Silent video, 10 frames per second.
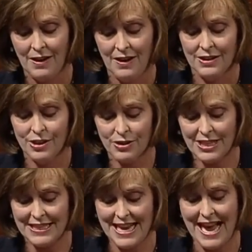So
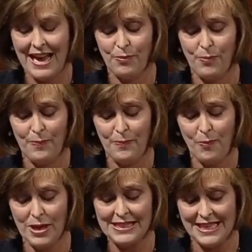today,
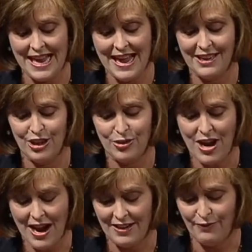once again, a
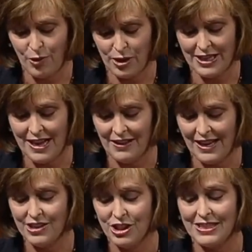united Florida
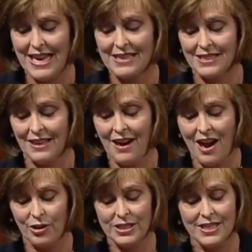delegation is asking
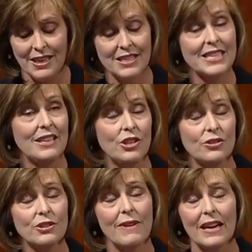Congress to continue
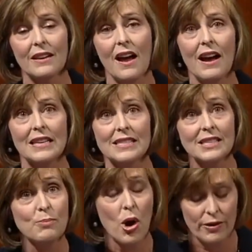to recognize
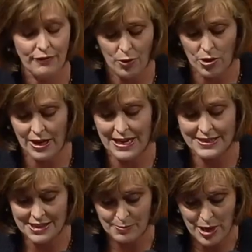this part of Florida
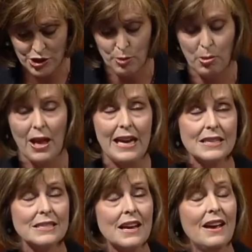as a special
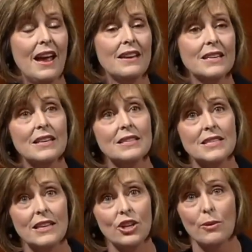place and to
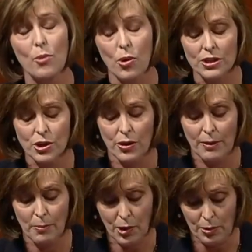continue the
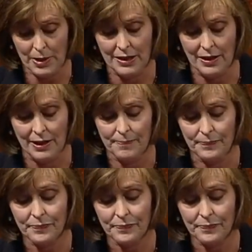moratorium permanently.